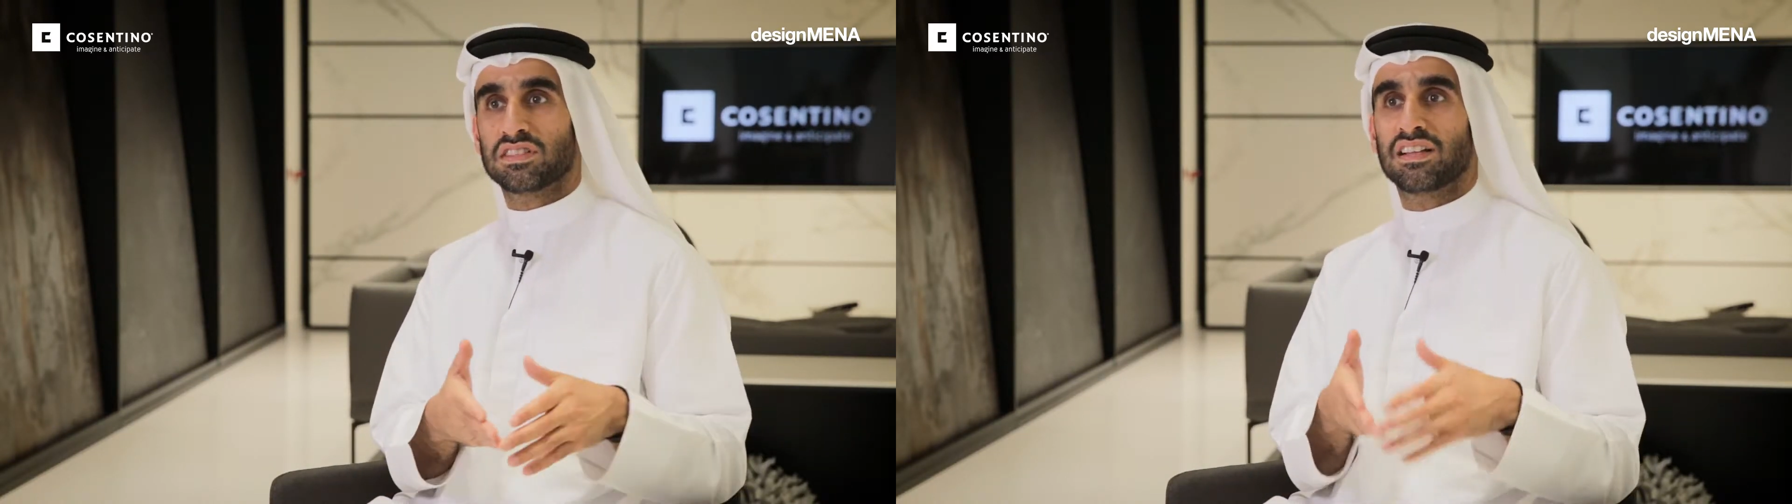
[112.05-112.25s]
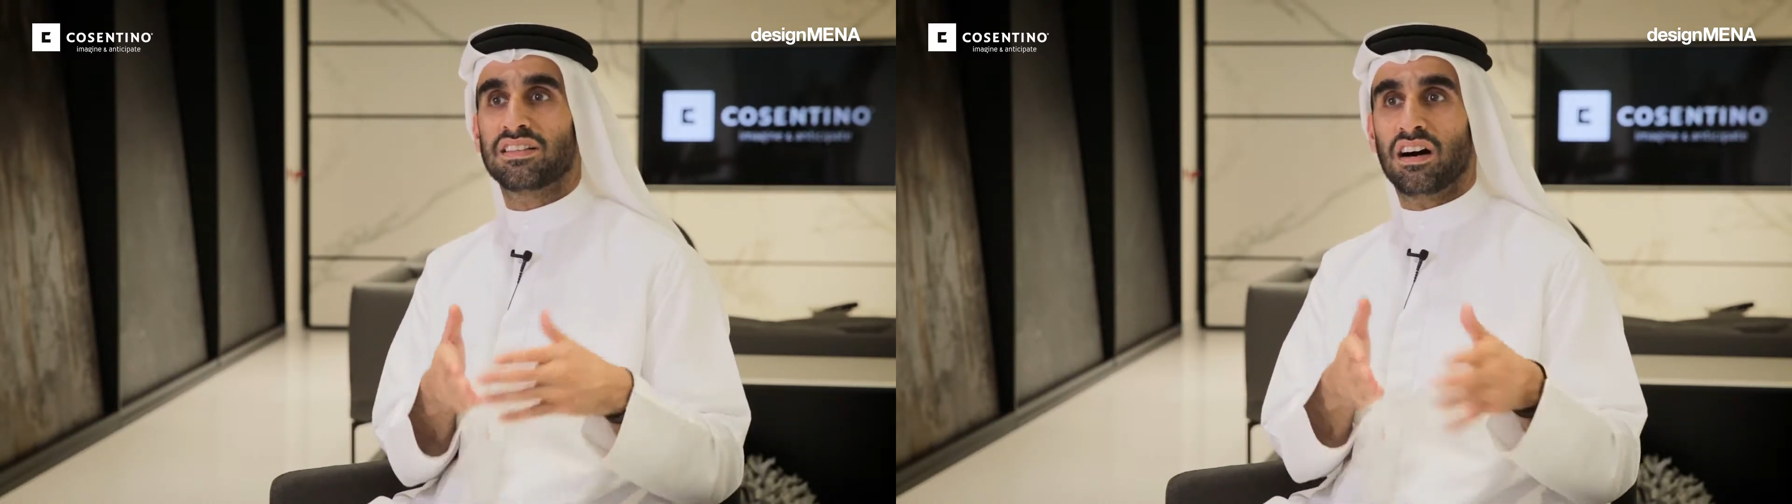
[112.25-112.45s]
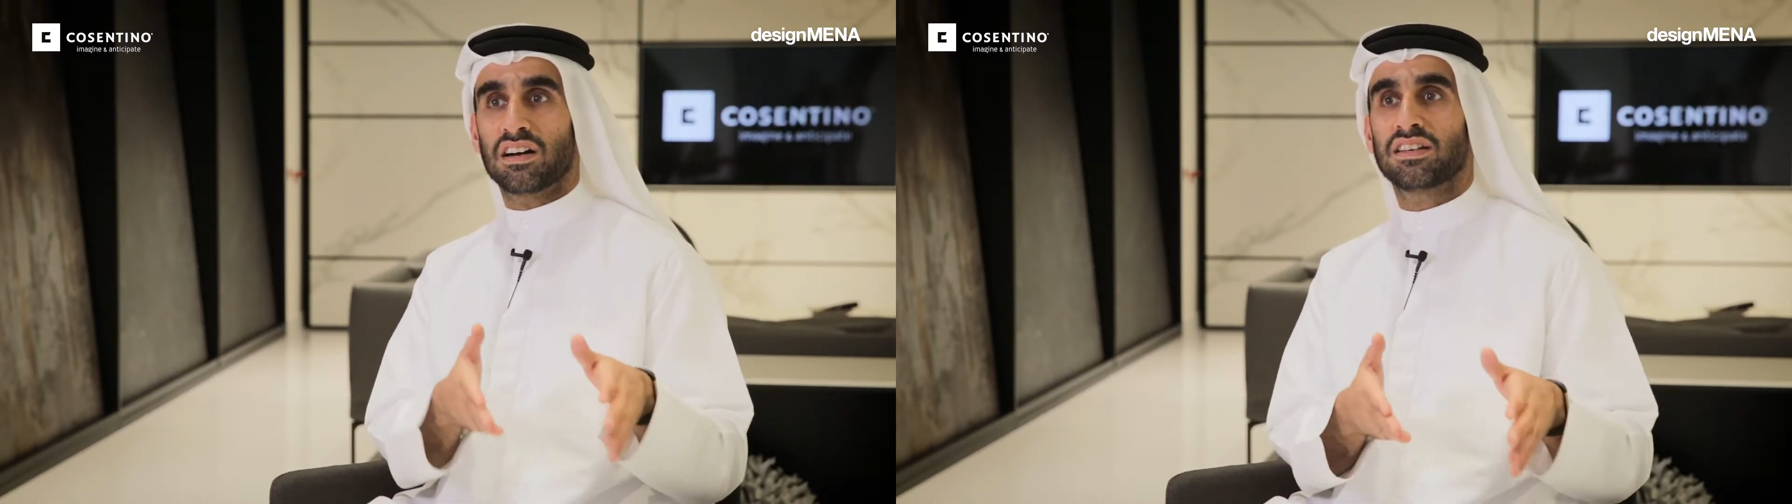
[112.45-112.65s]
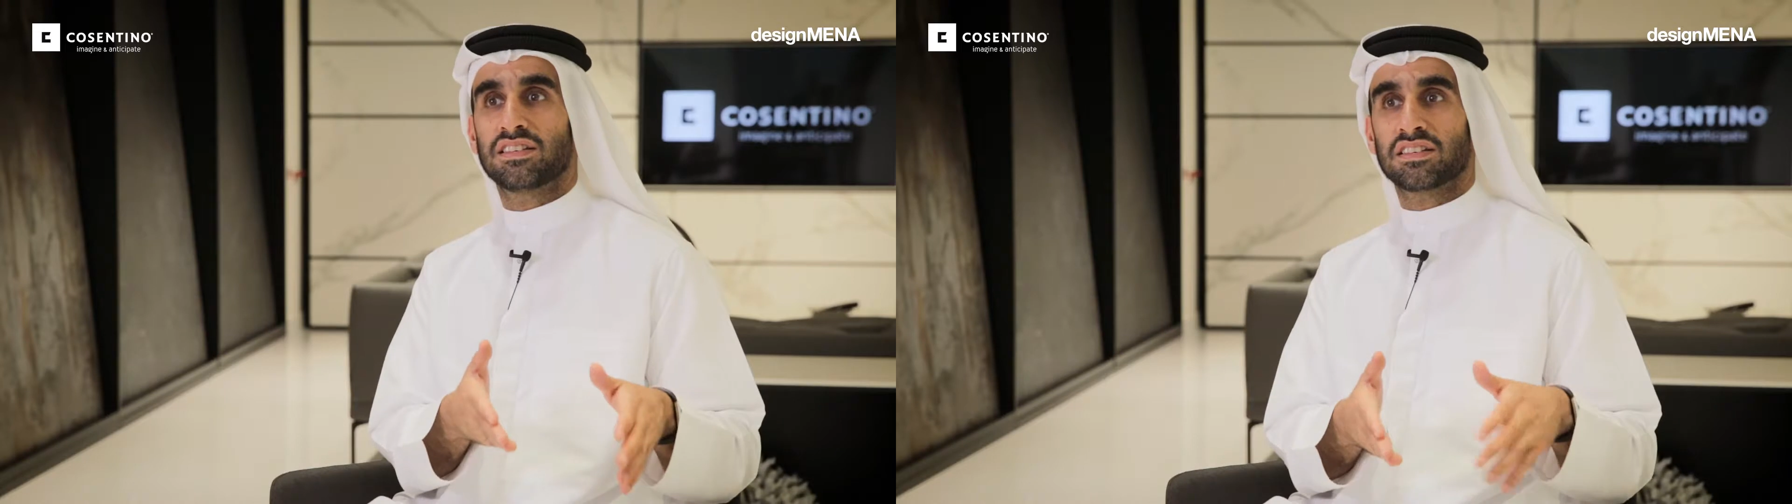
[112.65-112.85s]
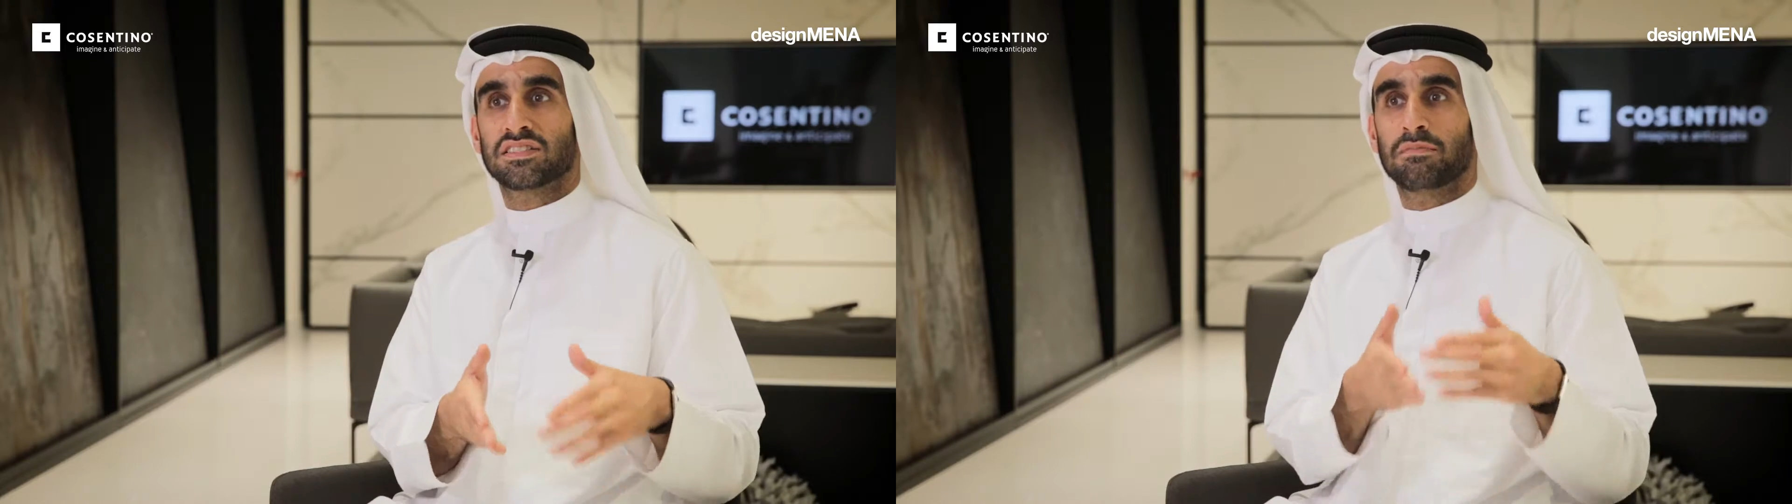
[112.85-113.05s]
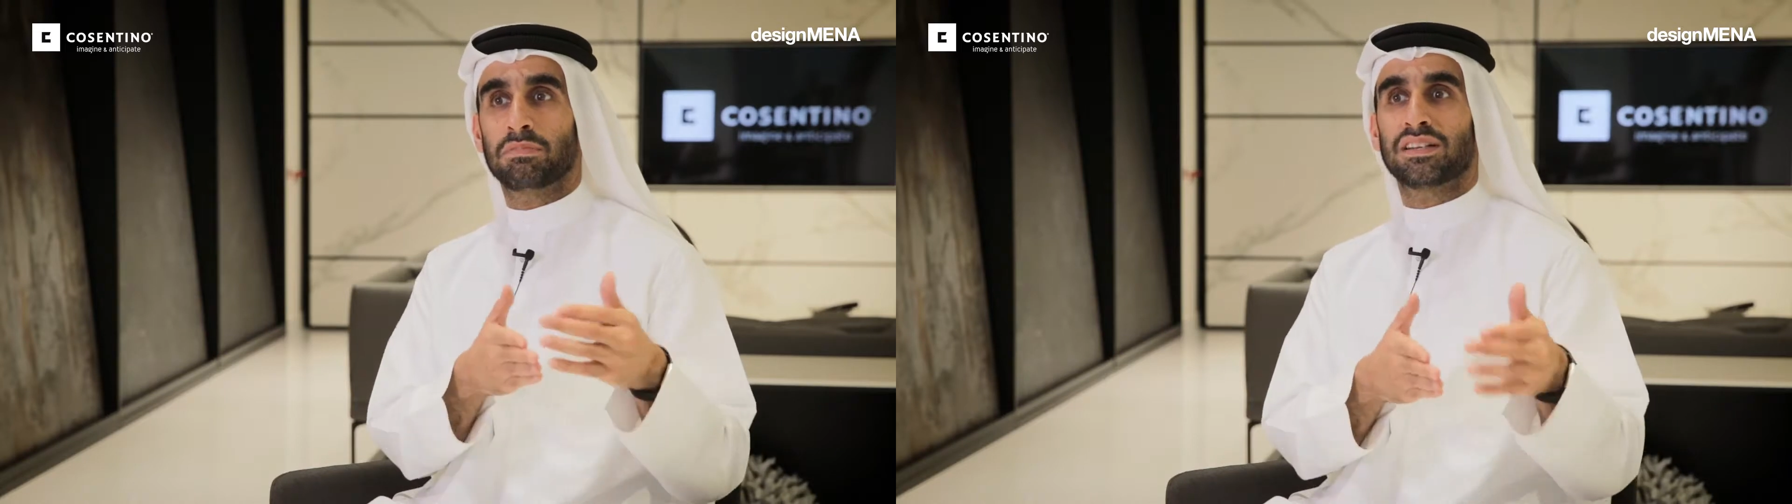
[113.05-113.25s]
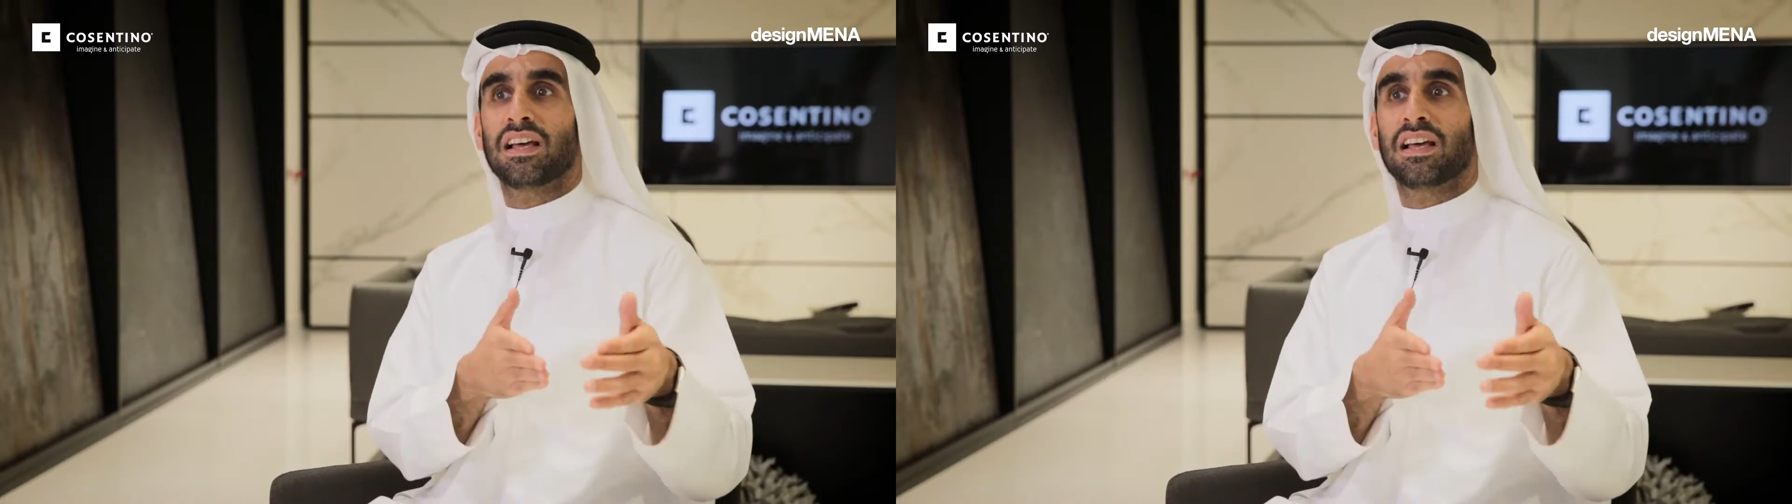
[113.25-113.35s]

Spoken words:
that the architects that built